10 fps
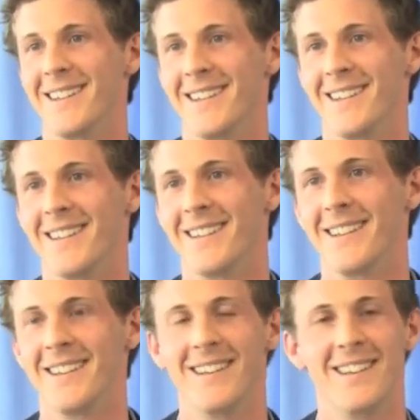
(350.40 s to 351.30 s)

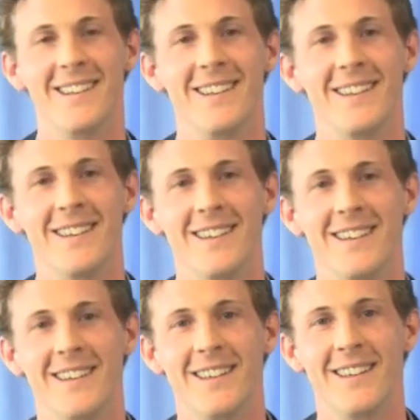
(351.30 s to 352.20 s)

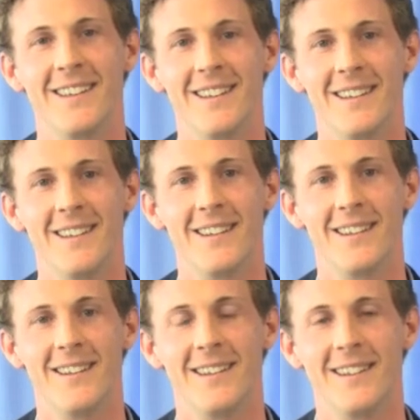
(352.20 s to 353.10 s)

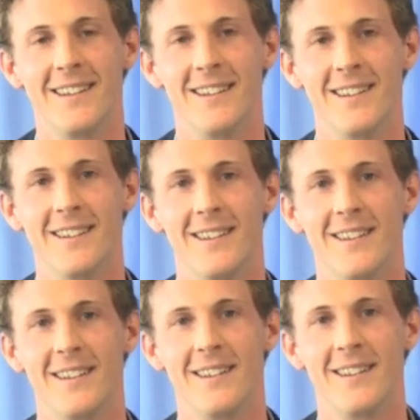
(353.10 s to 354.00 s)

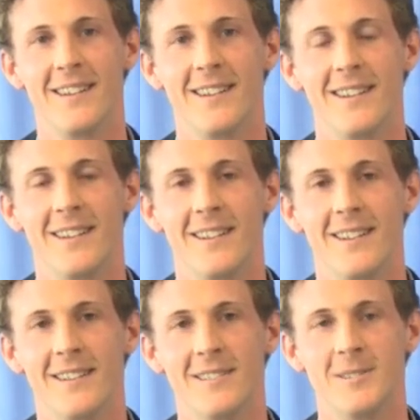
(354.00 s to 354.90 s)

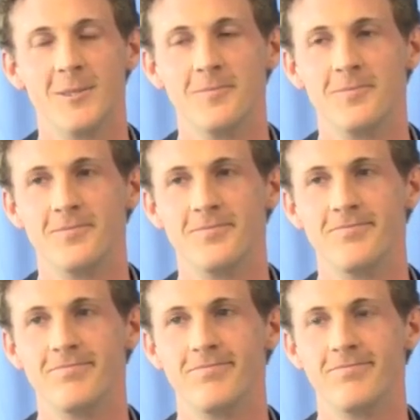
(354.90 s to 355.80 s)

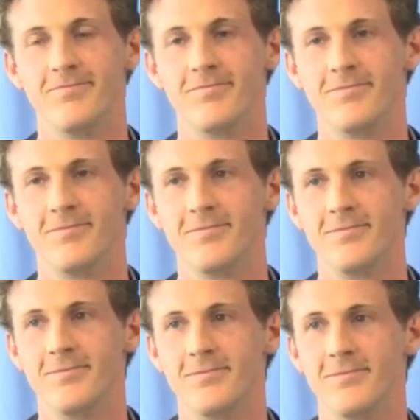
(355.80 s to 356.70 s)

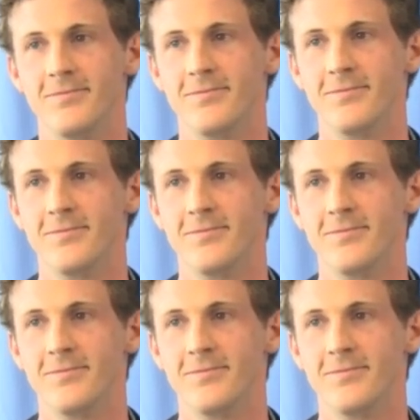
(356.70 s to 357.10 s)
[no speech]